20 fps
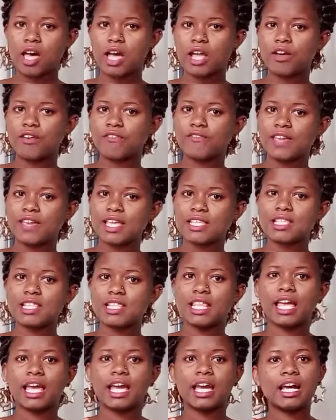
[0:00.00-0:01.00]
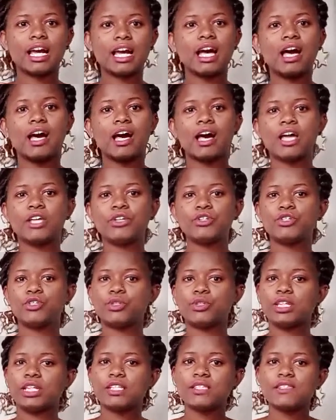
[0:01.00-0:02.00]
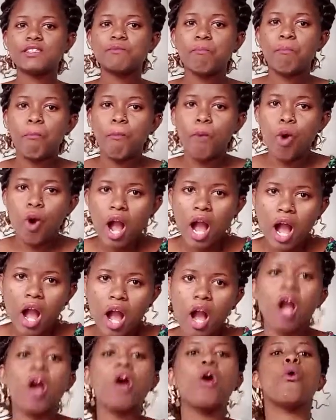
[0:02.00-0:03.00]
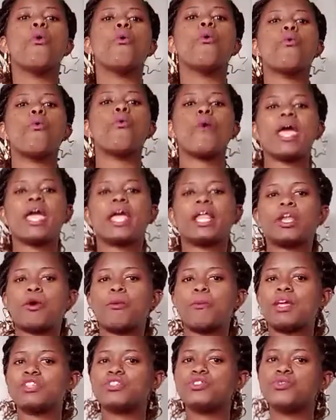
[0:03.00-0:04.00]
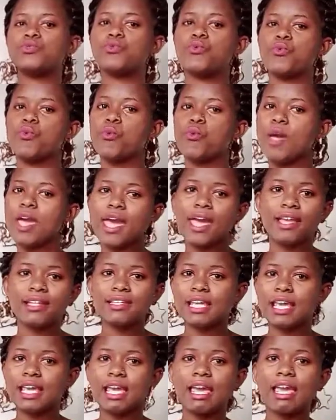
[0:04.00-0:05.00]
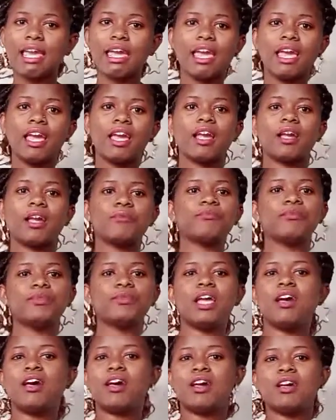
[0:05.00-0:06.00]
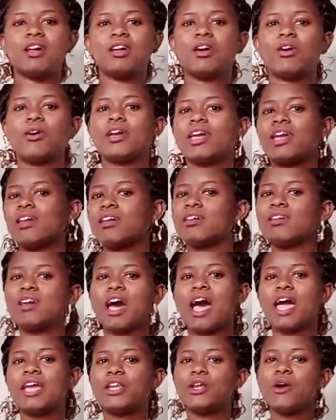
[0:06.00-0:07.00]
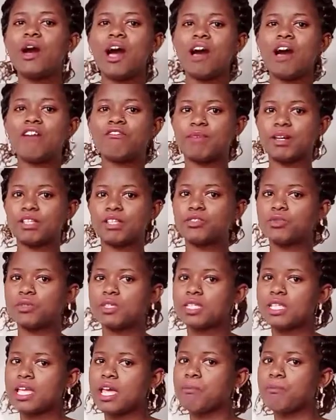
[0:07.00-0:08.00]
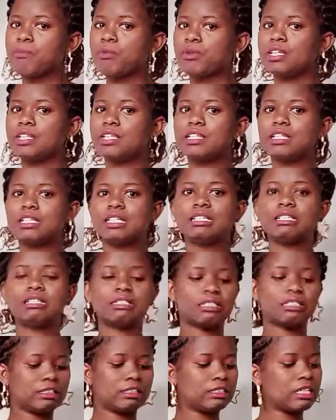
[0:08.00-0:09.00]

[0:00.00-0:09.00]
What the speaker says: An obvious thing, you shouldn't smoke when you're menstruating. Okay, I don't have much to say about that,